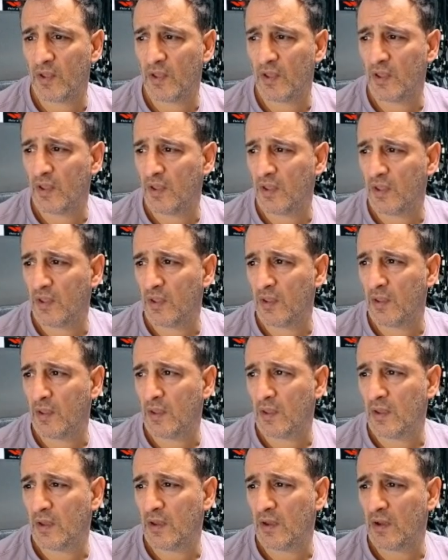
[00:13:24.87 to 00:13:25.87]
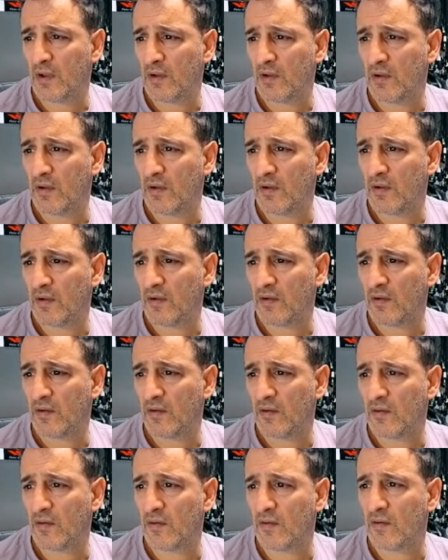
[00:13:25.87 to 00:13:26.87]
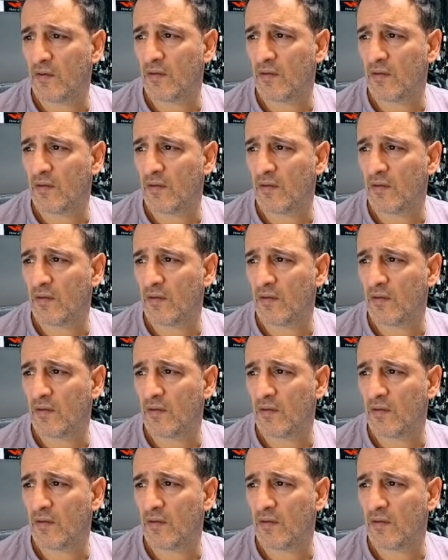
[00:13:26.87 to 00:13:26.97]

Nothing is said.